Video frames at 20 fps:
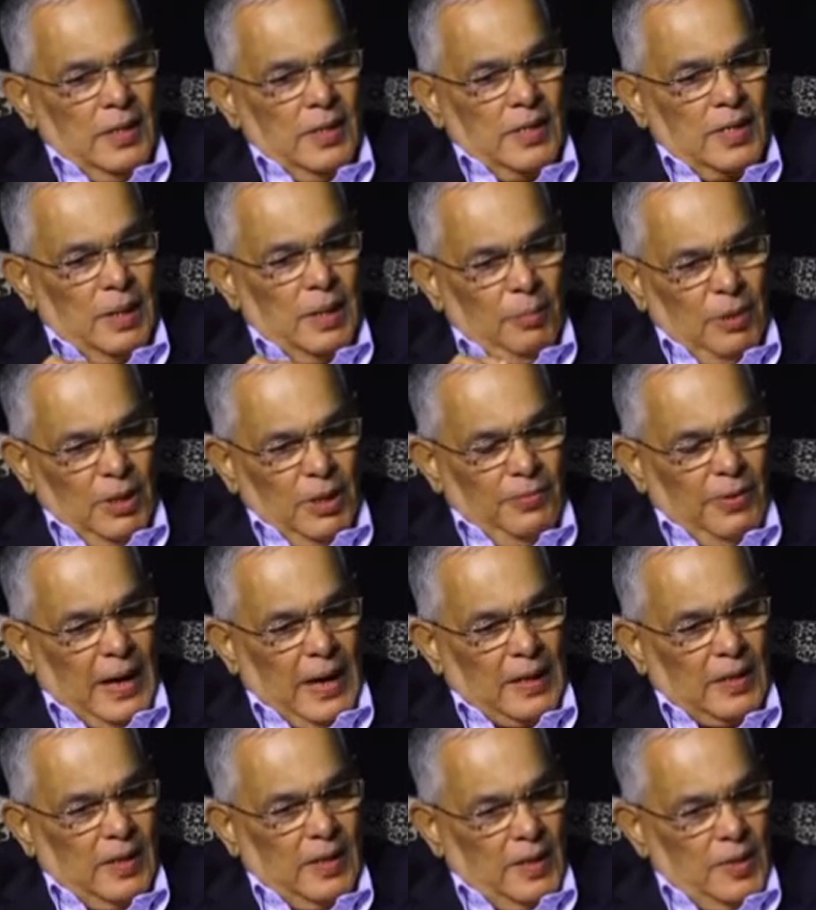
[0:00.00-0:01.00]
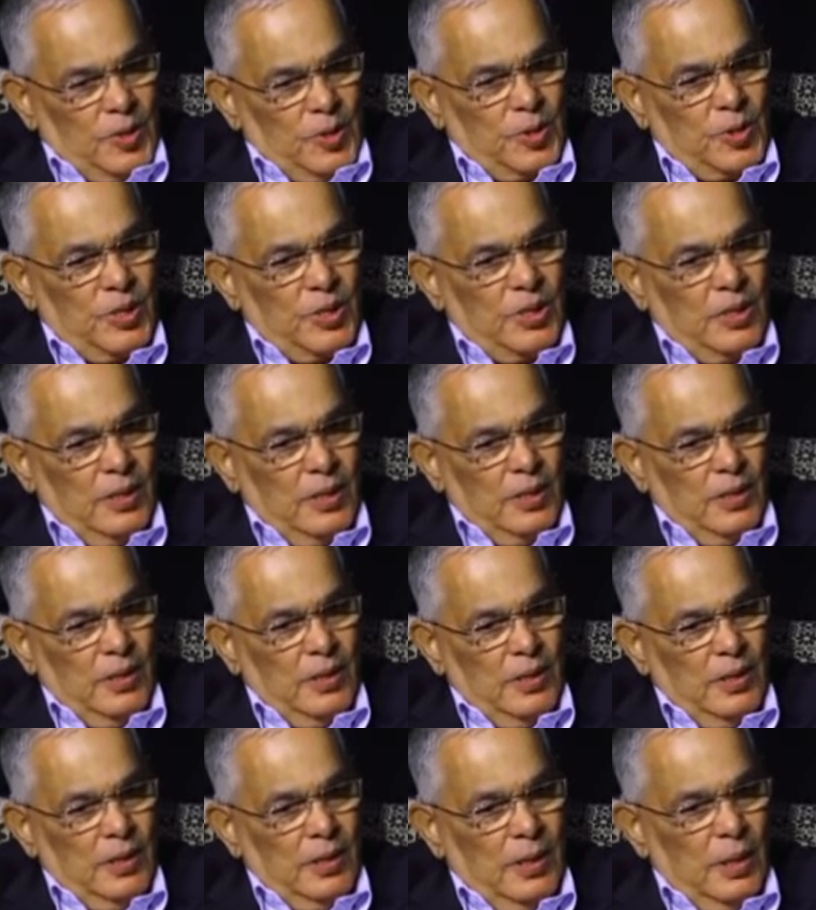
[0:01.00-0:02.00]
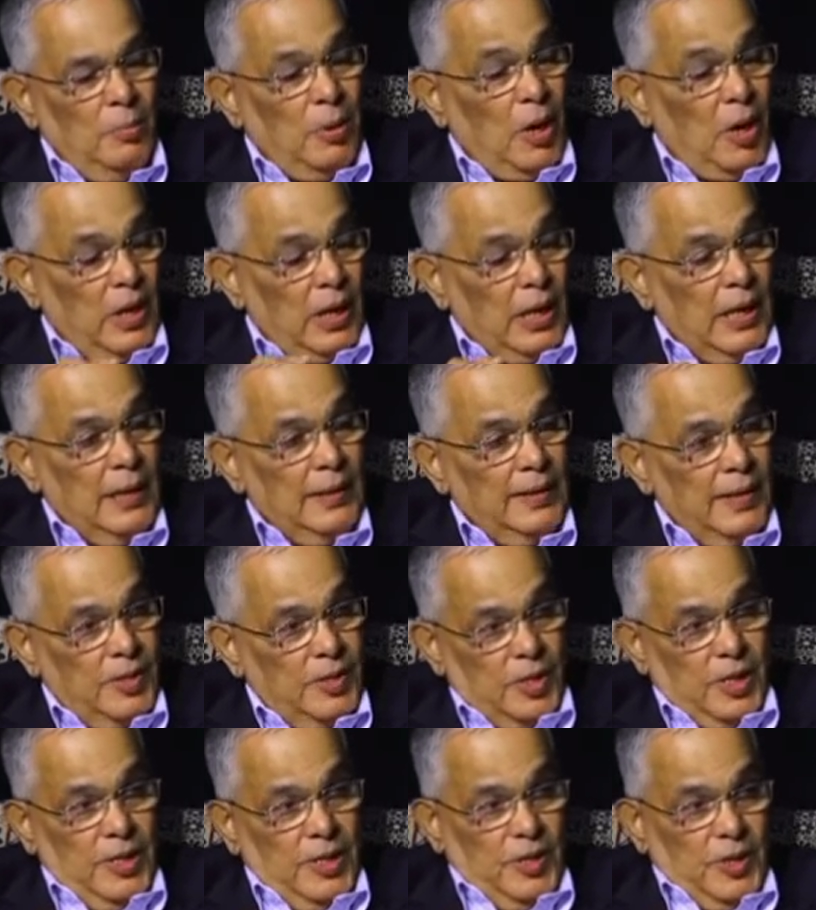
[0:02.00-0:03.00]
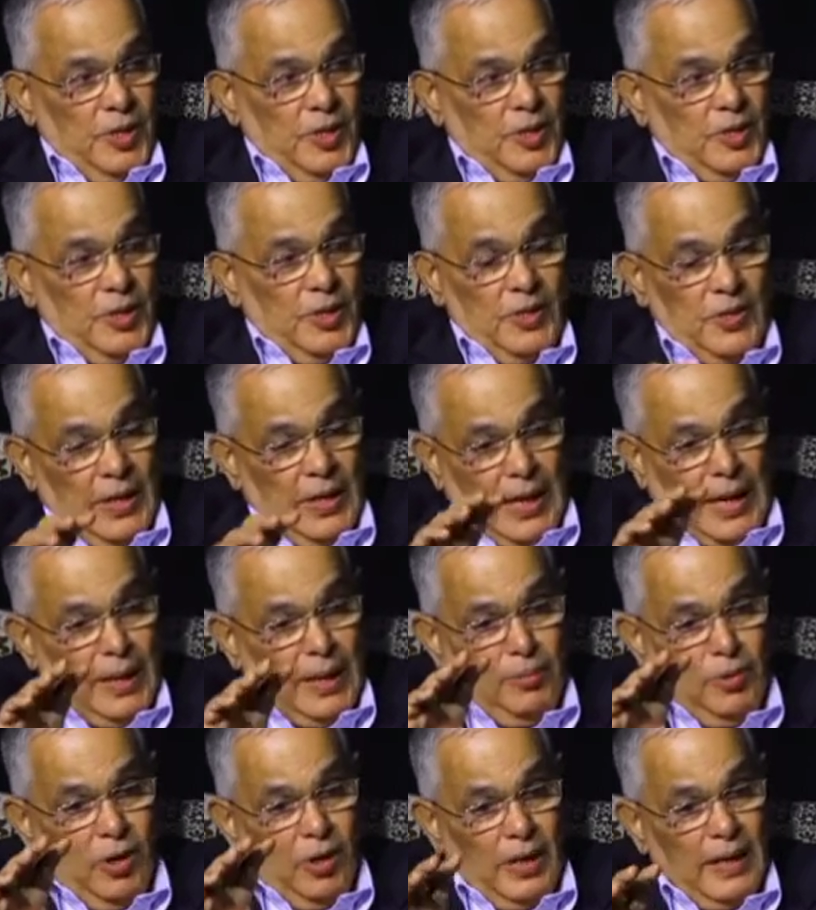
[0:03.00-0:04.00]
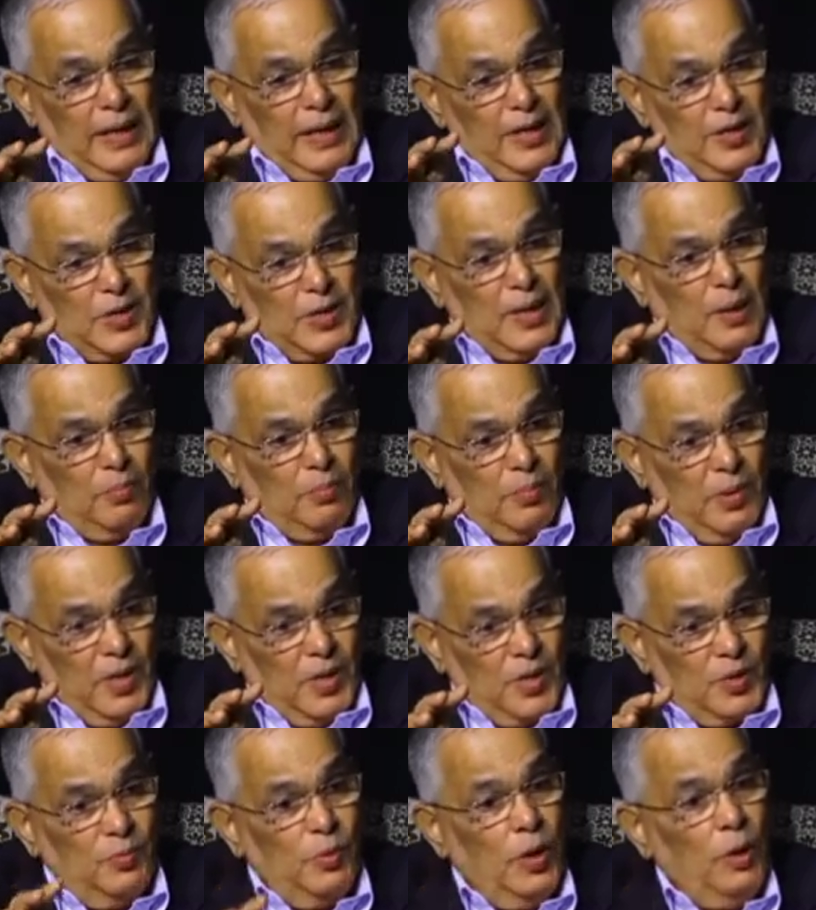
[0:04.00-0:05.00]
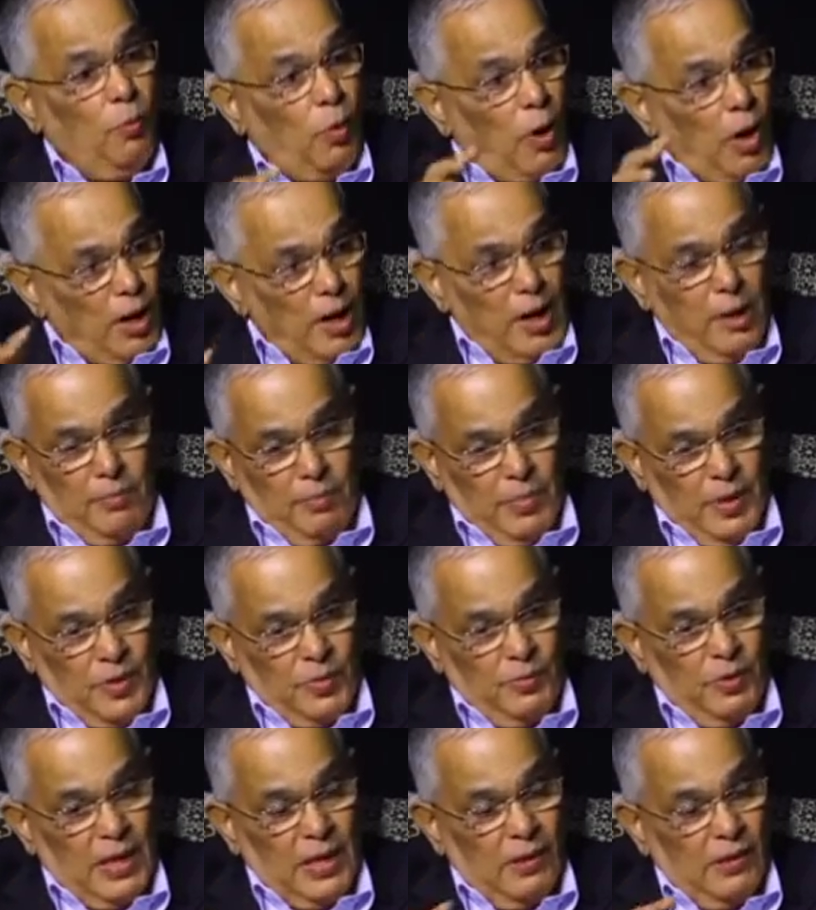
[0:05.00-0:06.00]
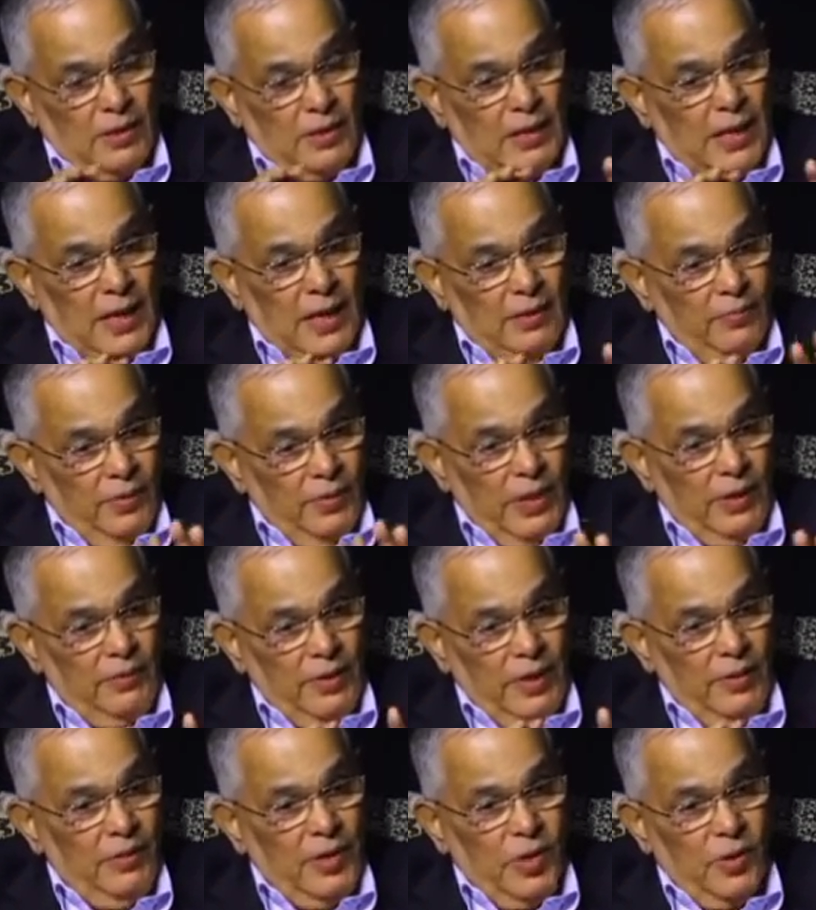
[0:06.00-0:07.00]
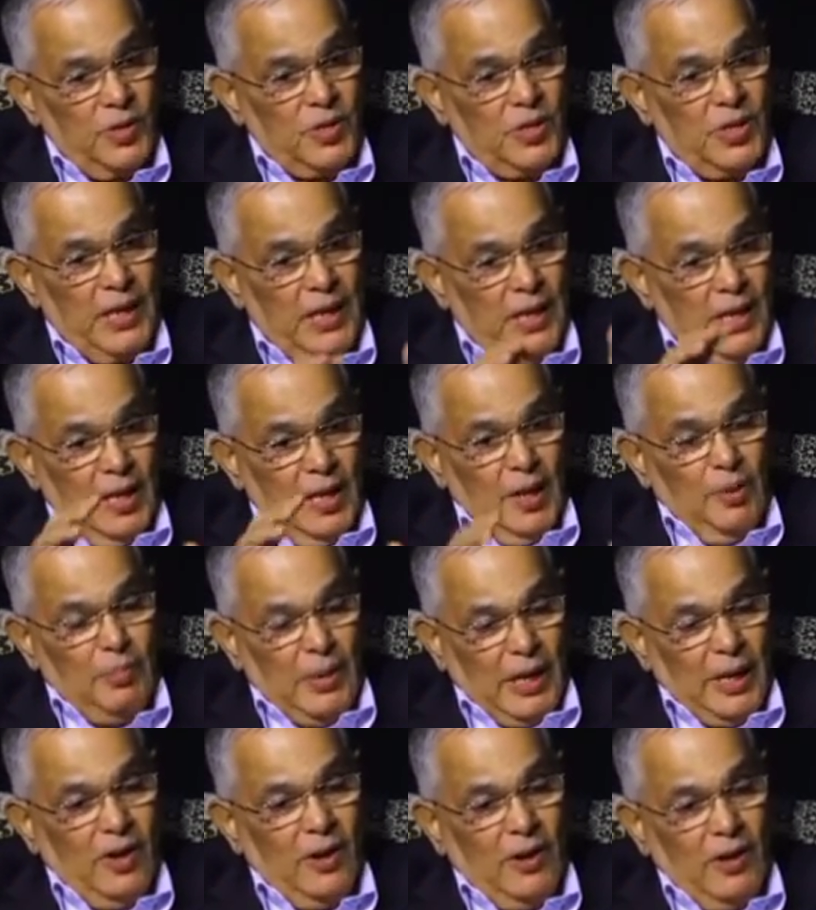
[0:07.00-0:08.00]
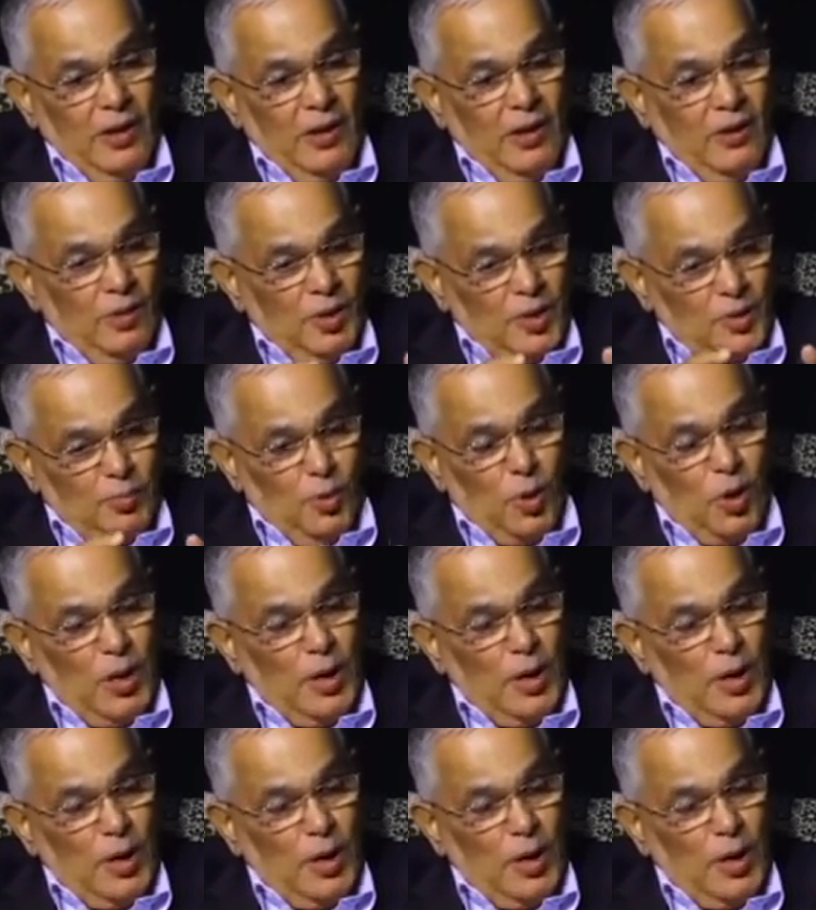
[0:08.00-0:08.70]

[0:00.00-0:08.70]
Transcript: some of the factors about a healthy church is see i'm not against numbers we want numbers we yeah. are not that we, we, we don't say minor uh, small